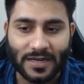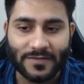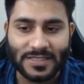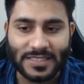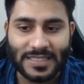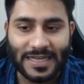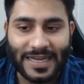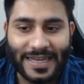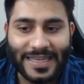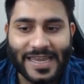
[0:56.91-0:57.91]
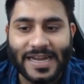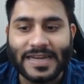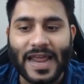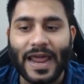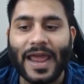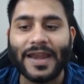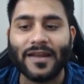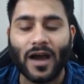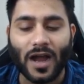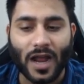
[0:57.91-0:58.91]
which is create an
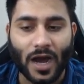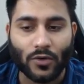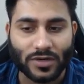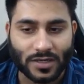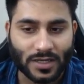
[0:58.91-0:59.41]
account.